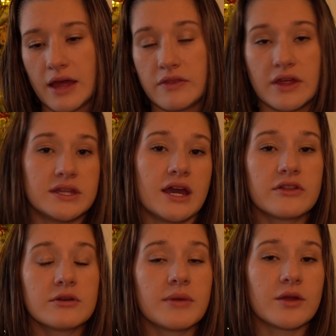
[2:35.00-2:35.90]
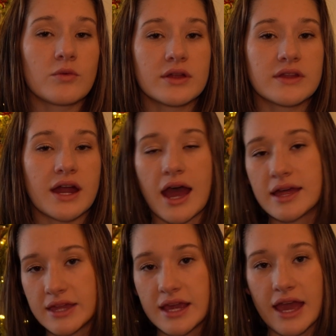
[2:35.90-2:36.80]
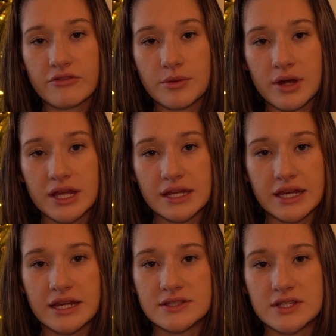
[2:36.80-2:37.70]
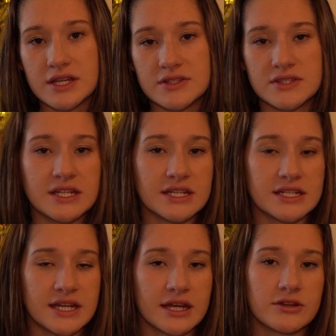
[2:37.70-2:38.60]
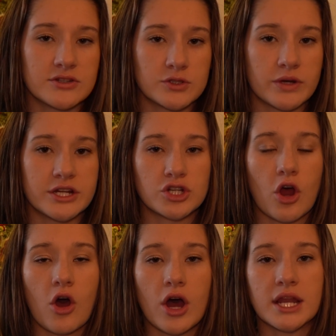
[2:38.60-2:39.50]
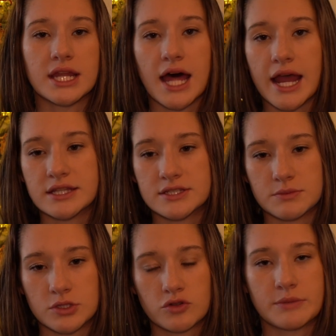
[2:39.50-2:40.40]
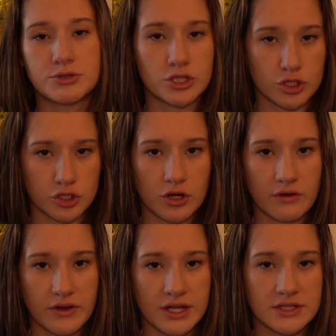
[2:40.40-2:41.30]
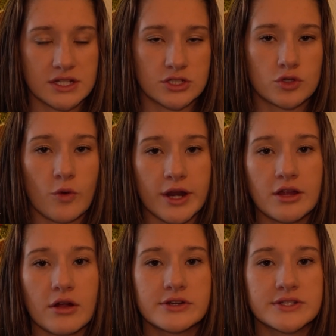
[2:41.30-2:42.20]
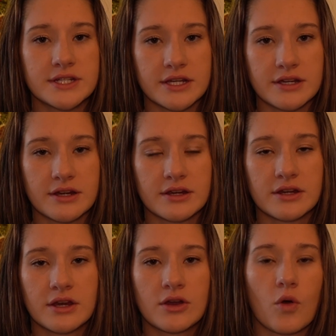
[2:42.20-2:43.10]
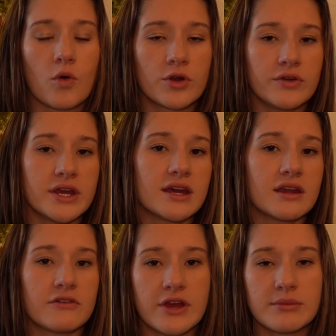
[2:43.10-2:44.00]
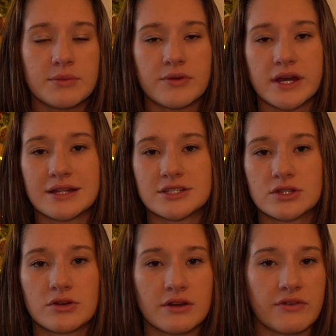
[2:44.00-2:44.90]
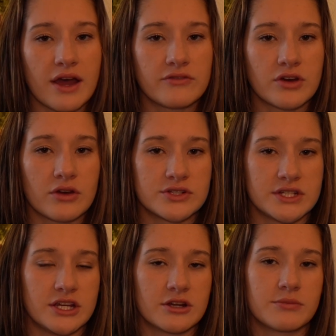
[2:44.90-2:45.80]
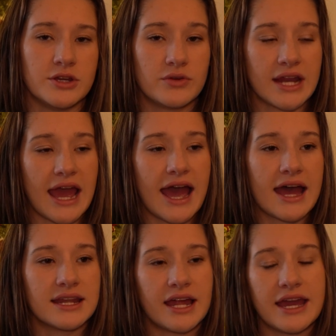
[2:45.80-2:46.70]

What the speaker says: And then the other main one that I think everybody needs is the Nintendo Switch online subscription service. It's $20 a year, or you can get in a family plan that's $35 a year, but you can add